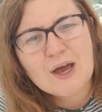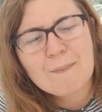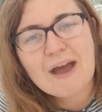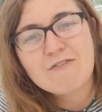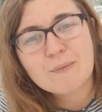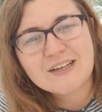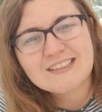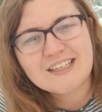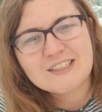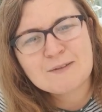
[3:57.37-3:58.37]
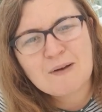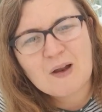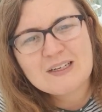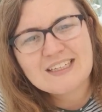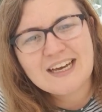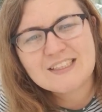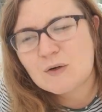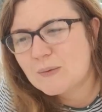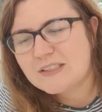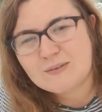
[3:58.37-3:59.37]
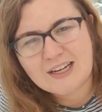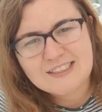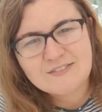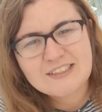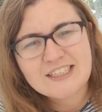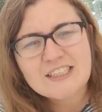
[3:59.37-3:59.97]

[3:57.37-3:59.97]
every Wednesday in the summer holidays, always doing activities.